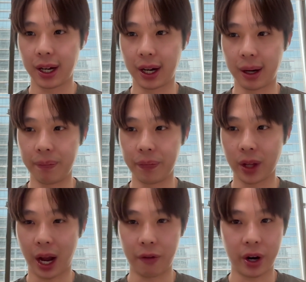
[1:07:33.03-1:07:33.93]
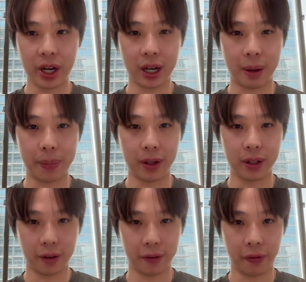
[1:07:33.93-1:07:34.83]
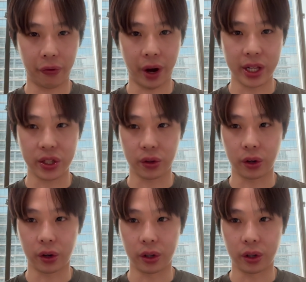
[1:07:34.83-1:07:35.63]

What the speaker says: I've read a couple of threads on